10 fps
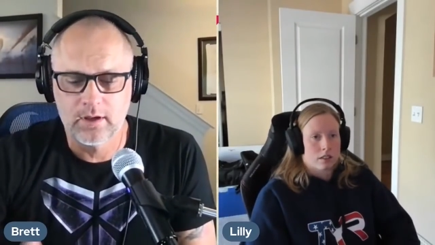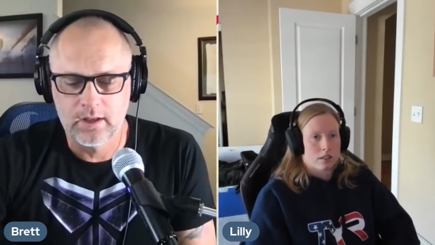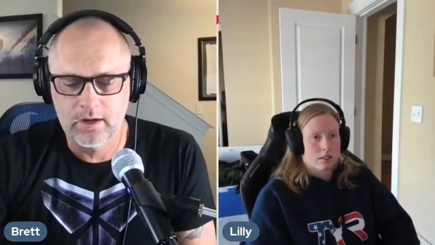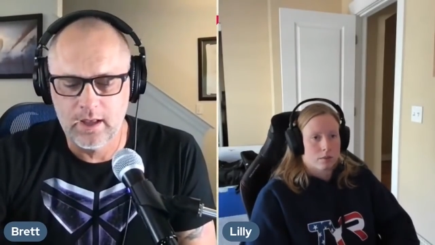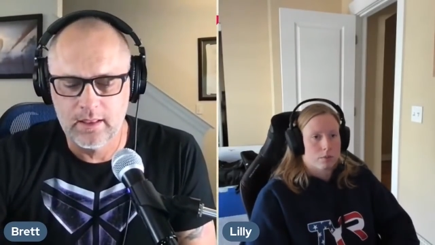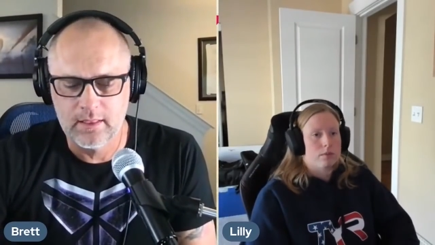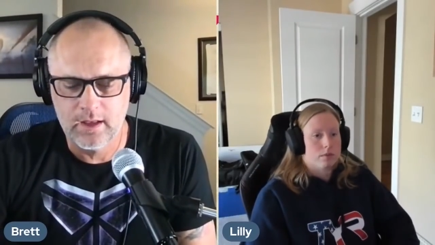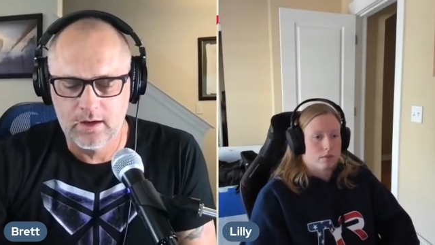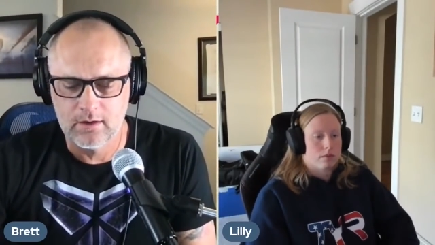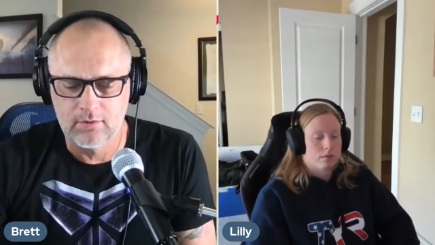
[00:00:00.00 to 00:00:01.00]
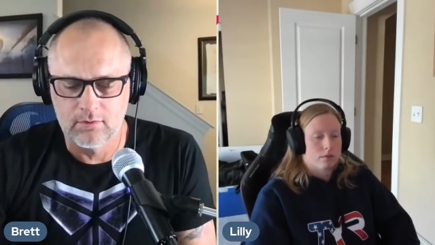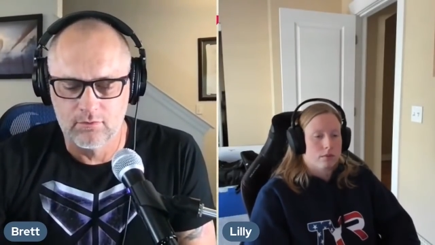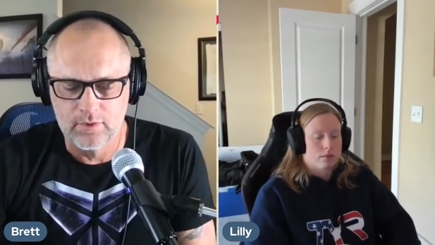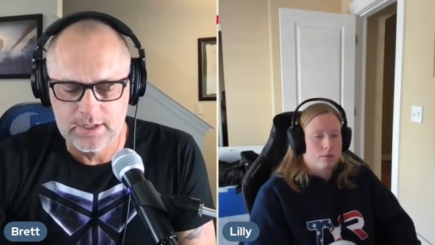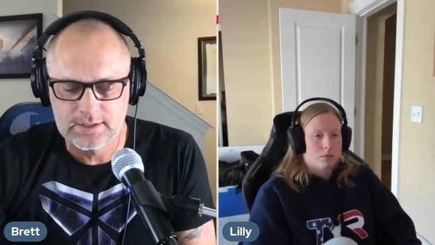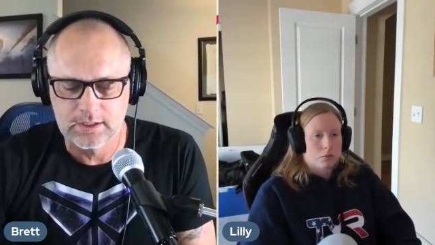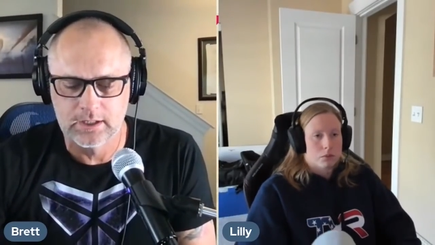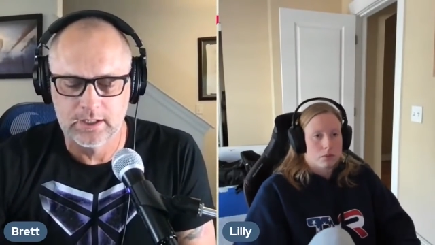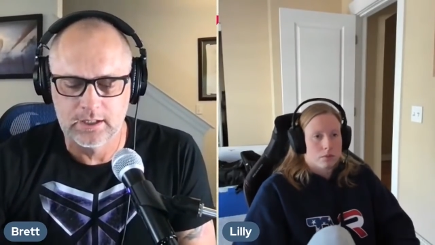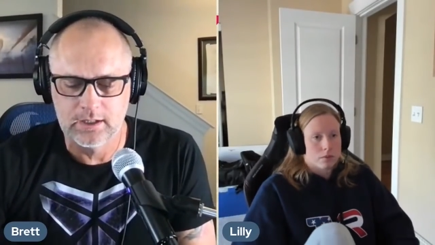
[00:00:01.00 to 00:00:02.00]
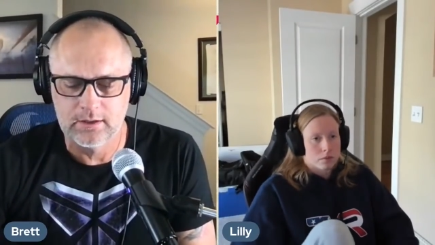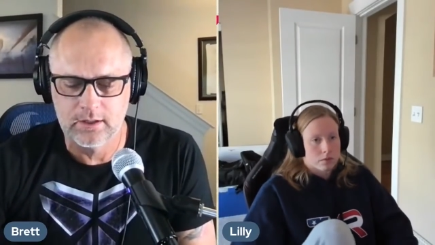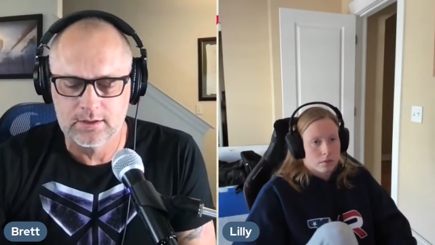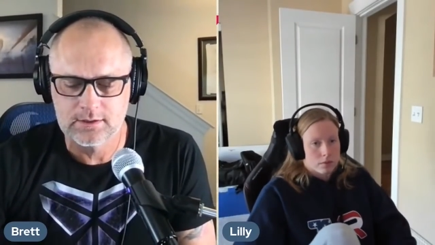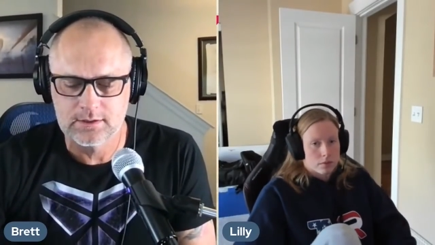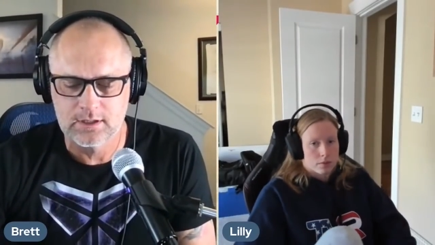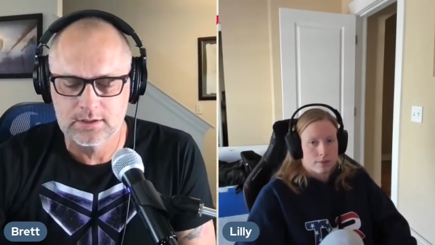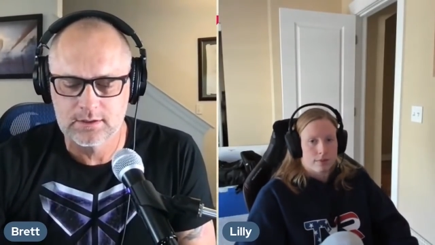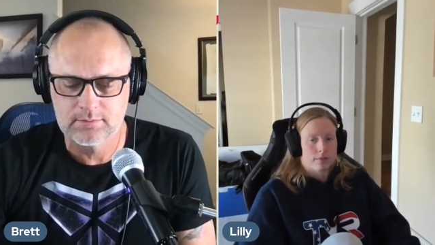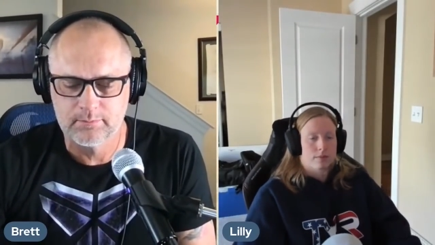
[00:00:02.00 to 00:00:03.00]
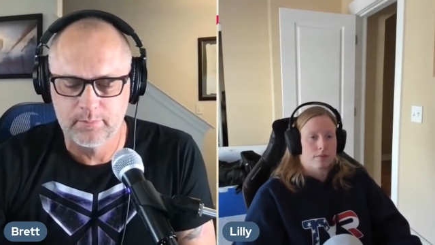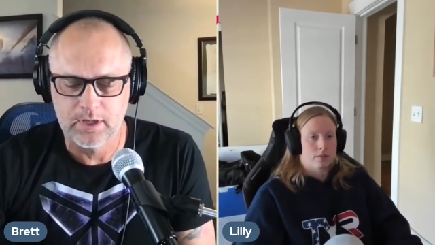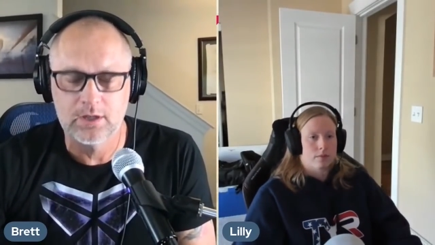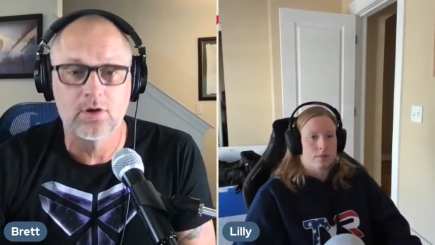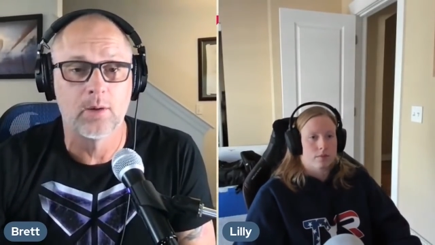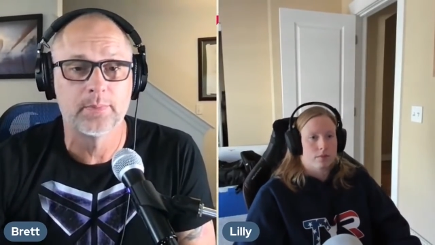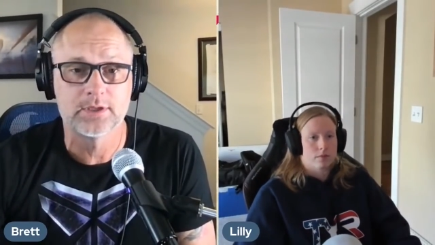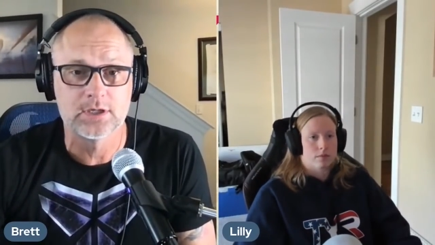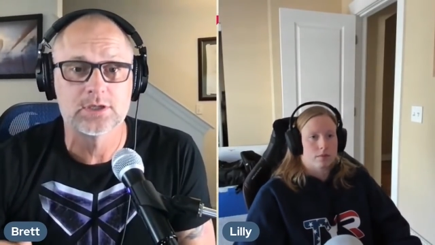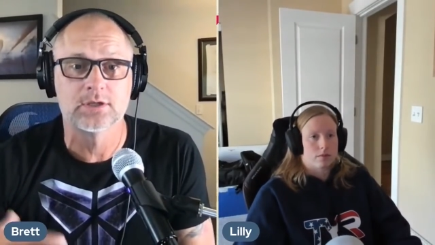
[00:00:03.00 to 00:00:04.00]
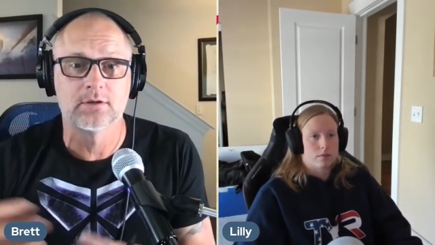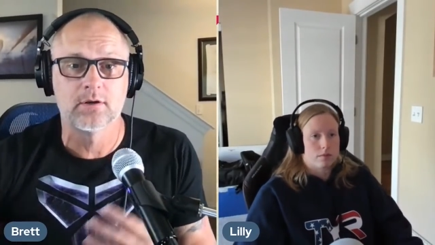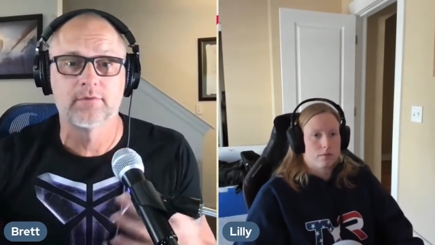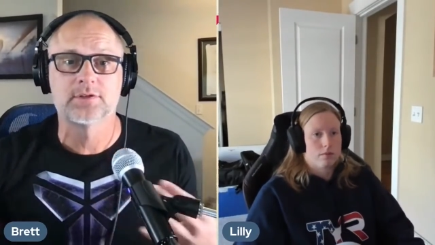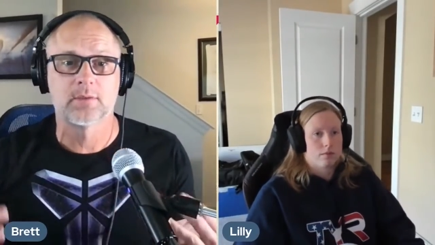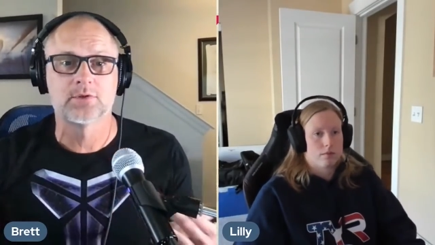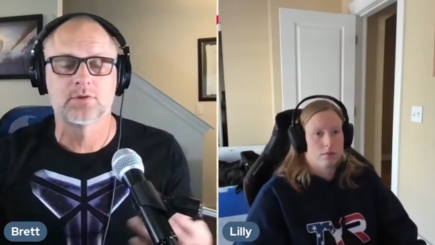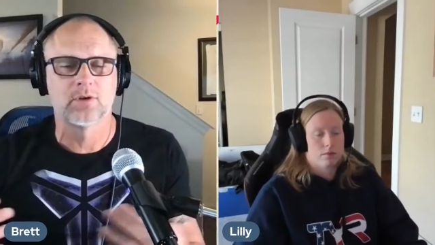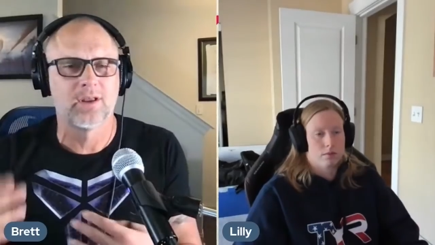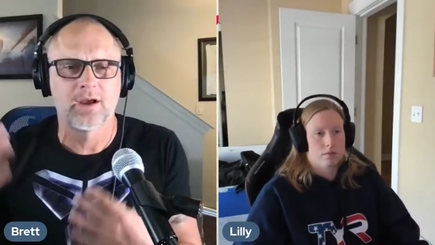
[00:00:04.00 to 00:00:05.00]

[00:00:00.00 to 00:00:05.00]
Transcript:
Speaker 1: And and then recently there's there's been competition of some sort.